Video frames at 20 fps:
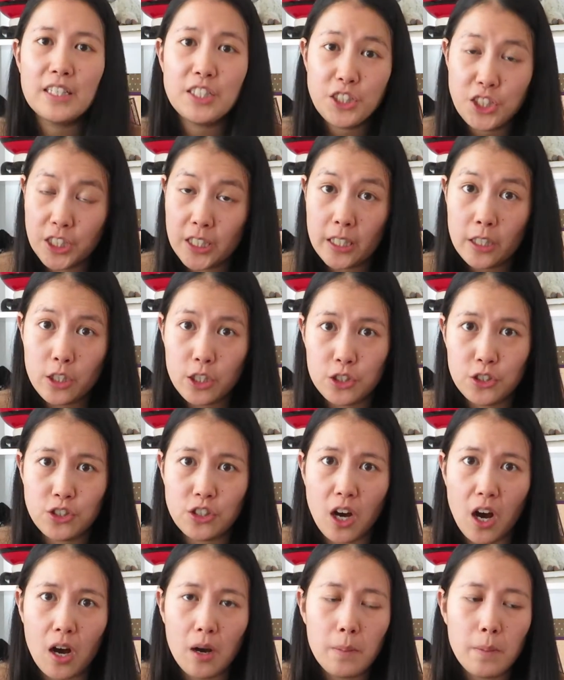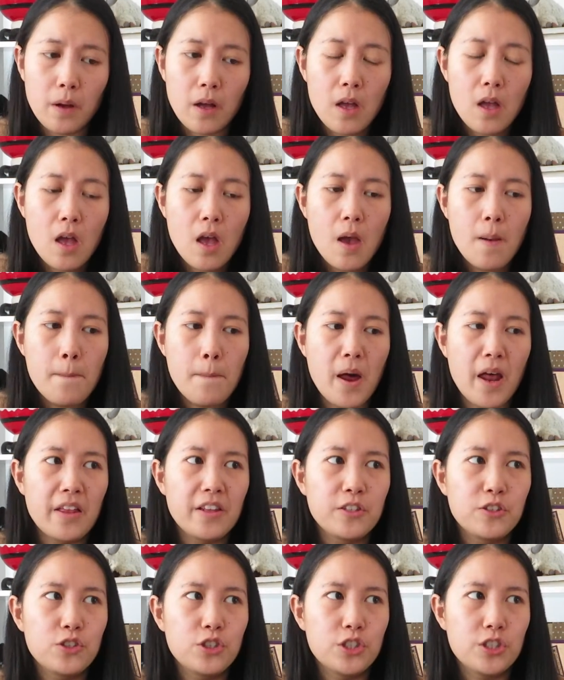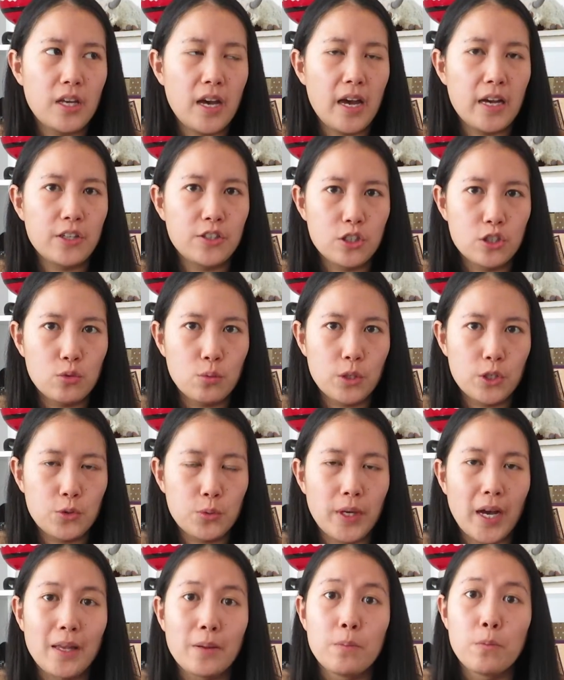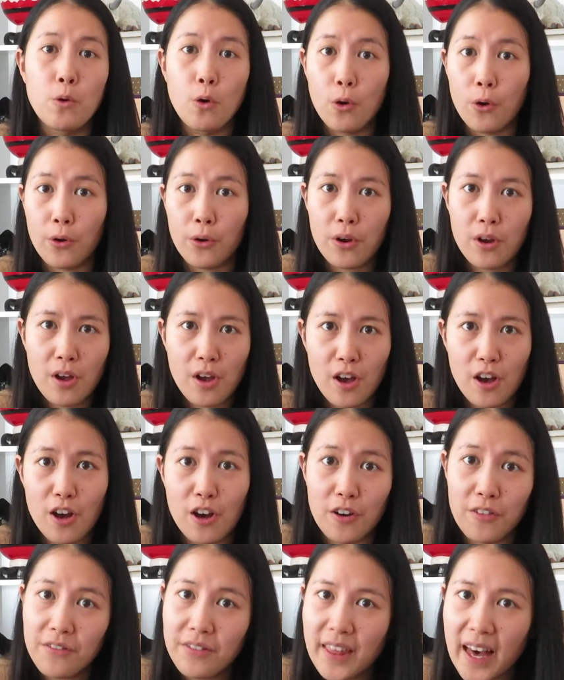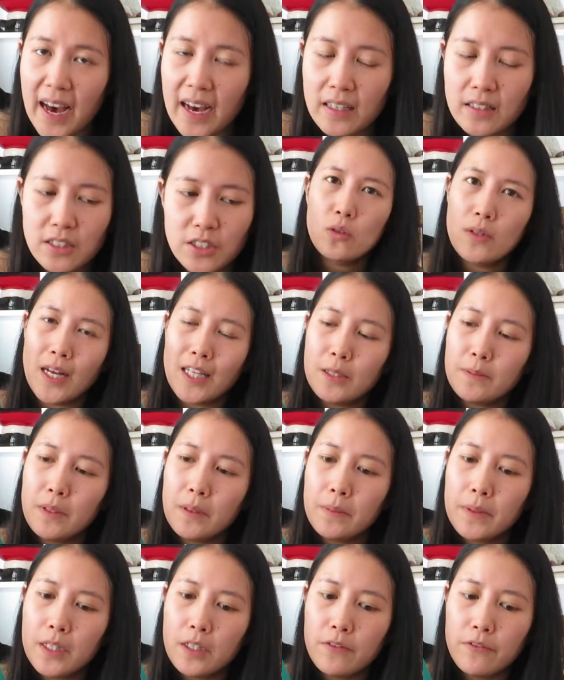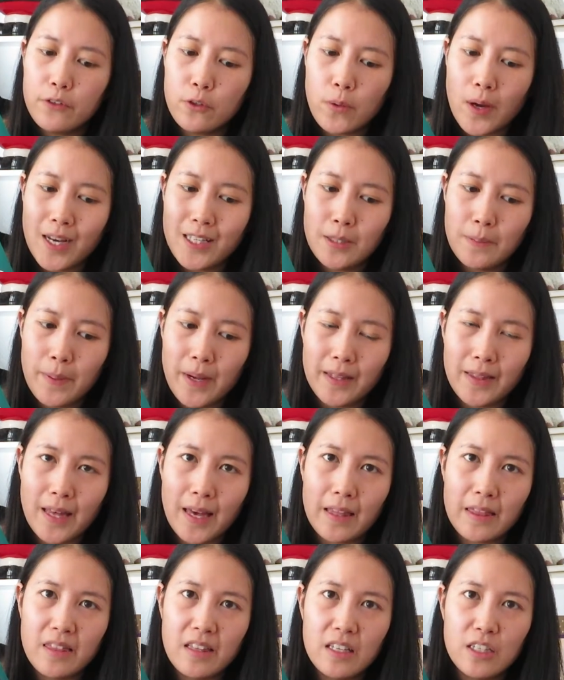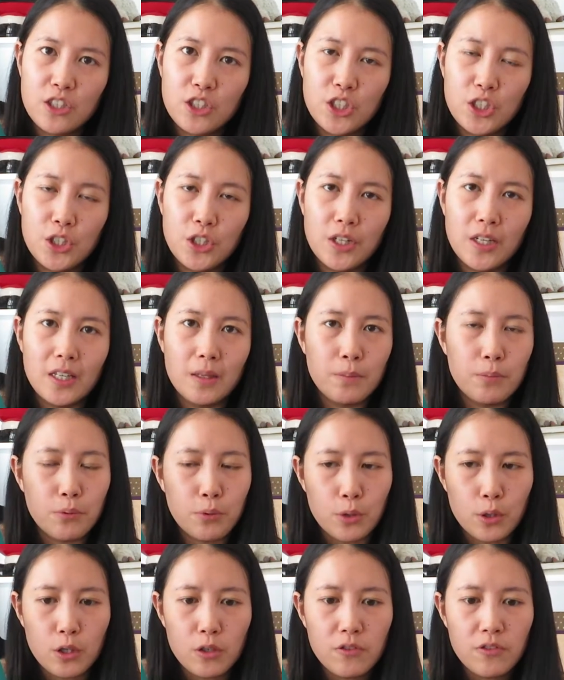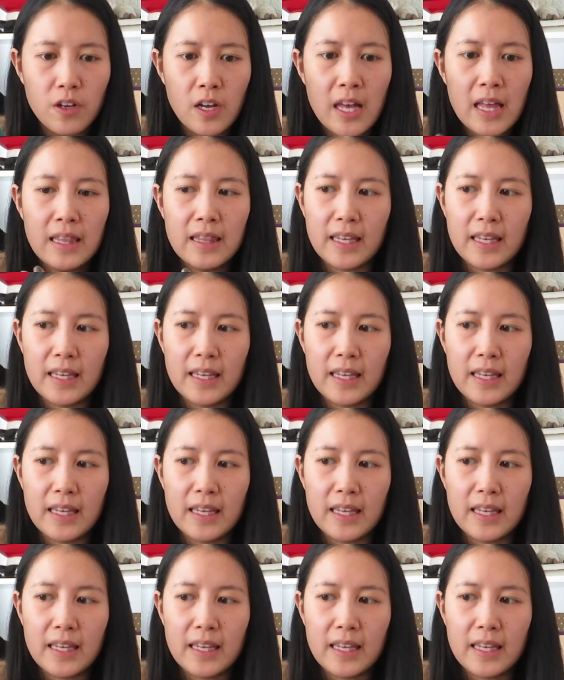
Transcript: She did a good job, but just I just wish we had more of that. So that's maybe a few aspects that I think she could improve.